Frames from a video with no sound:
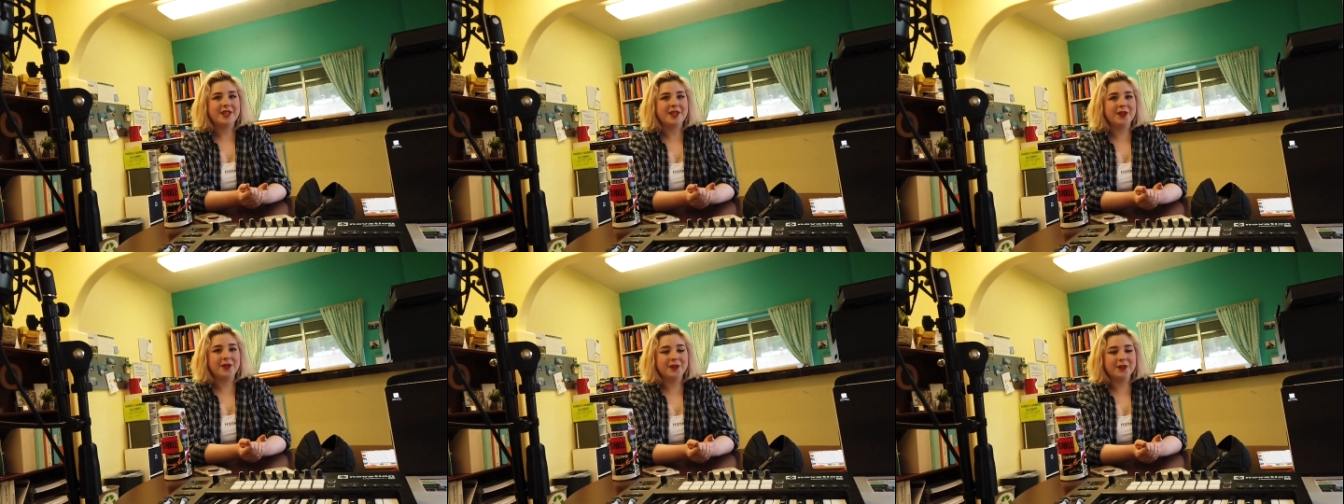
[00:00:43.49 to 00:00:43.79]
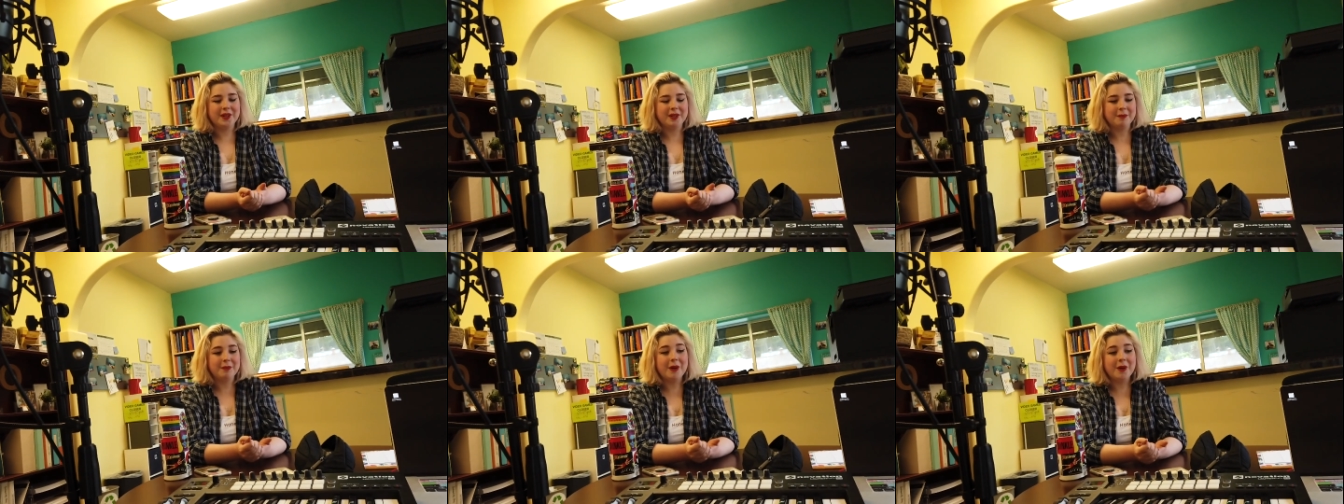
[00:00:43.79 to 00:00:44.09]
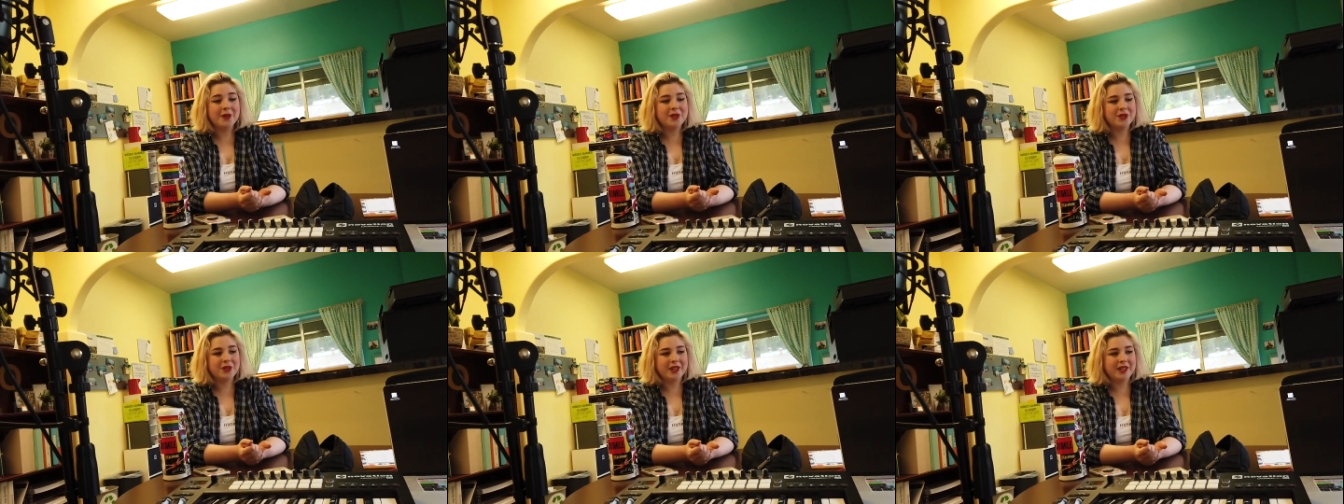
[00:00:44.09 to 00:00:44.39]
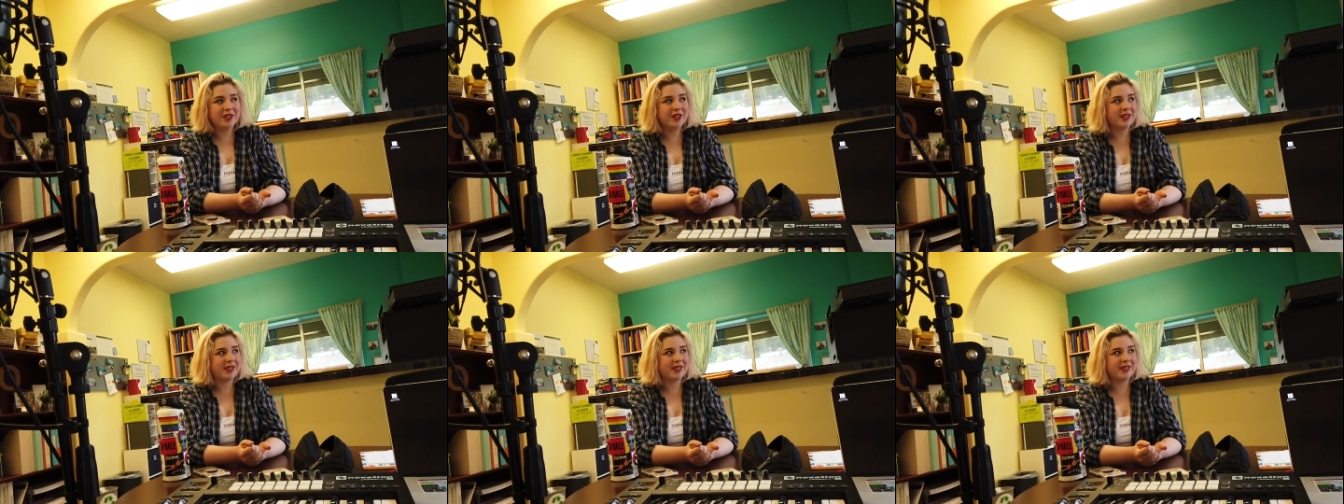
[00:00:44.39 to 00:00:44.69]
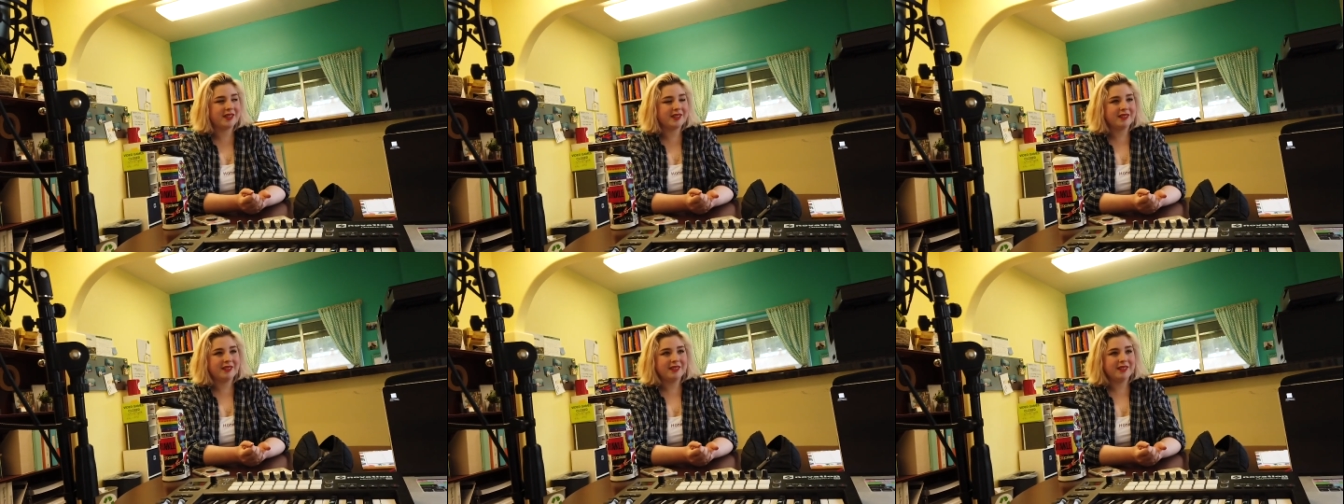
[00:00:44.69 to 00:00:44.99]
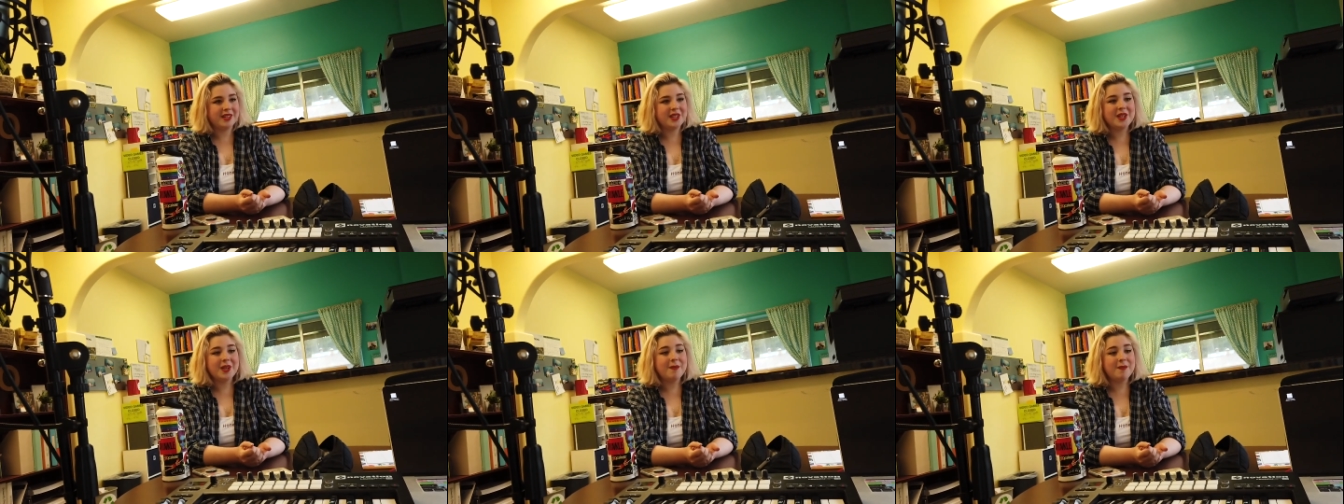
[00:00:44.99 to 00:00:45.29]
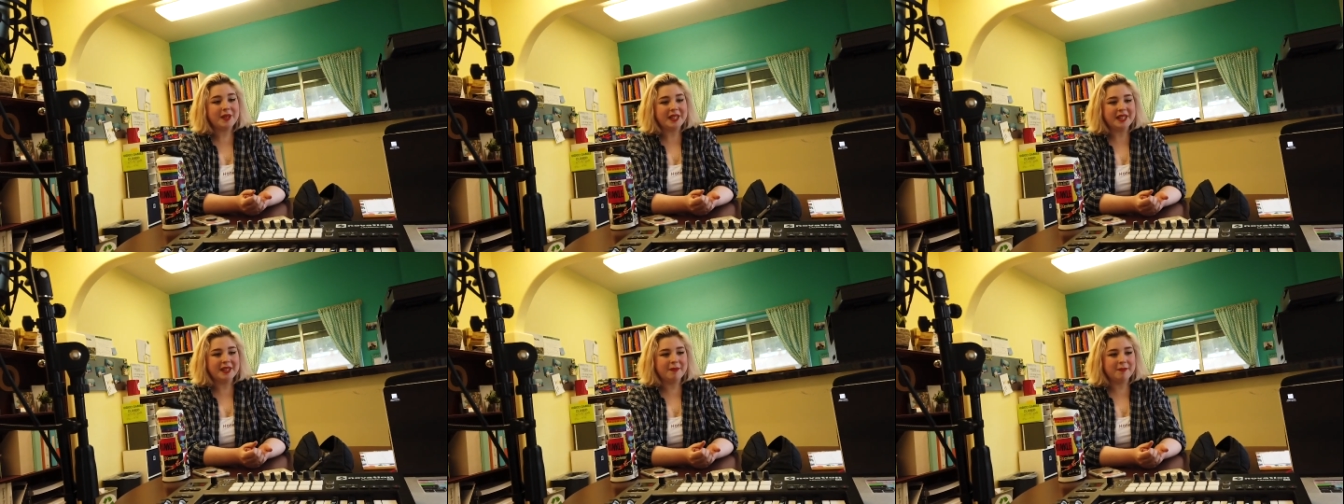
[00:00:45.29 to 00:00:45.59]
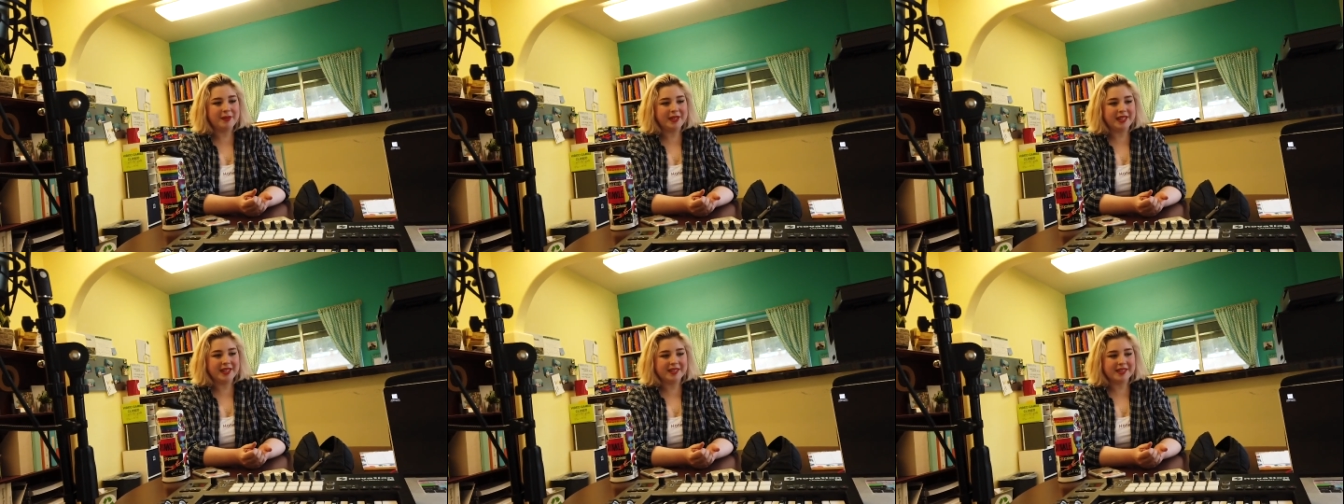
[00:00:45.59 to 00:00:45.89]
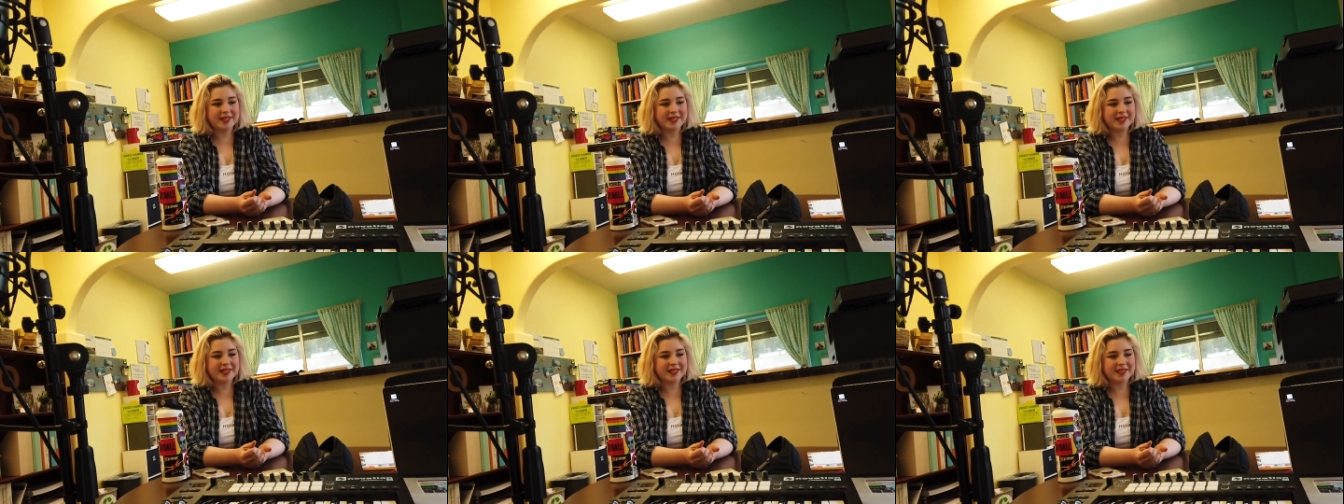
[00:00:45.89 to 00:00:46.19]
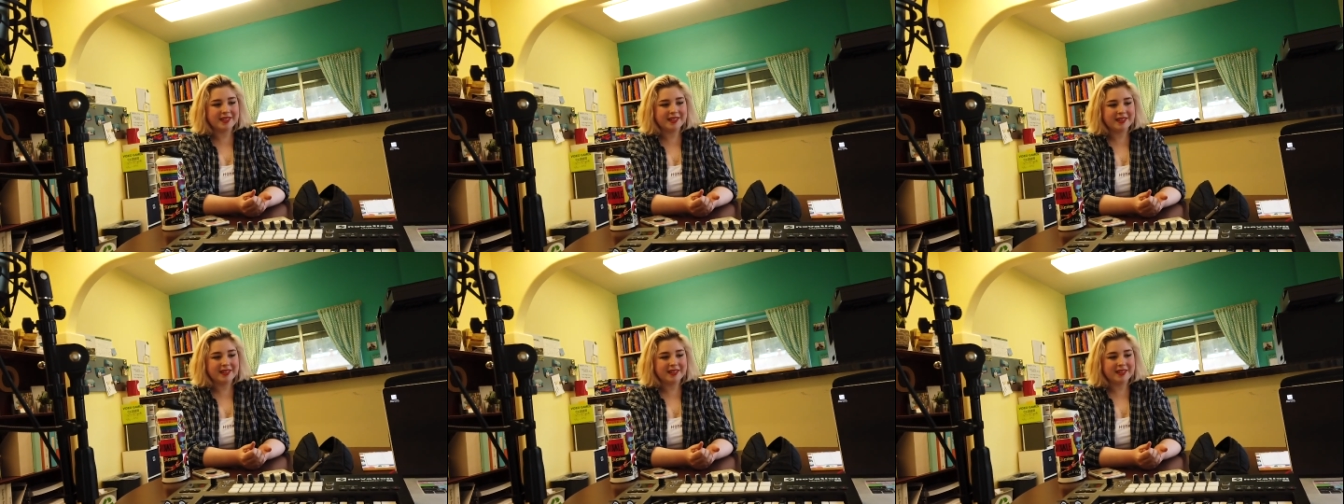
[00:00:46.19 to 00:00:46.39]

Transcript: So poetry just, to me, it means